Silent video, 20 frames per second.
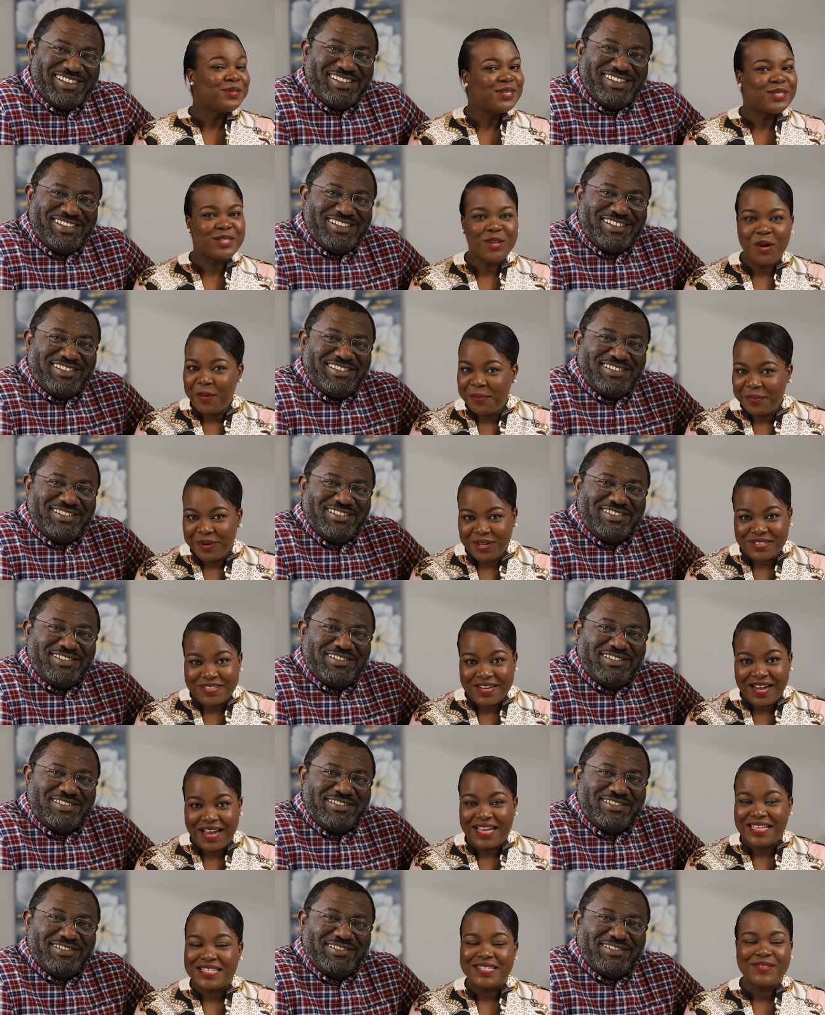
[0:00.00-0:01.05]
Speaker 1: so much
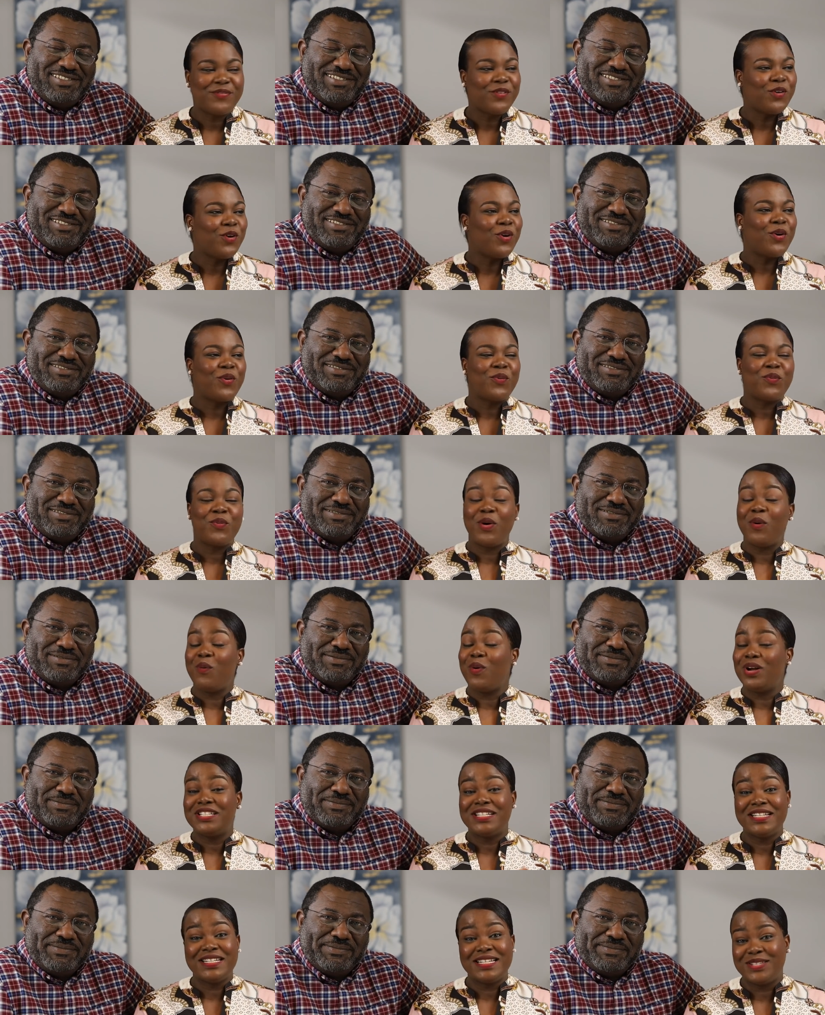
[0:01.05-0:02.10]
guys for
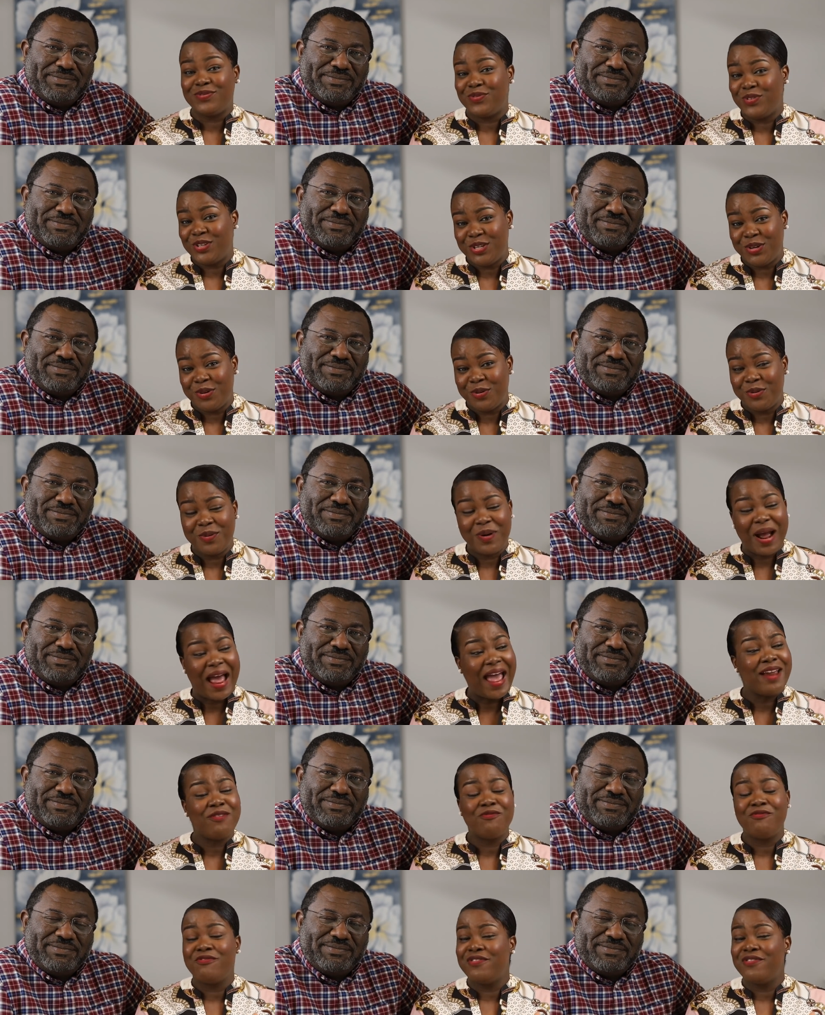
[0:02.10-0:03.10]
watching this video. I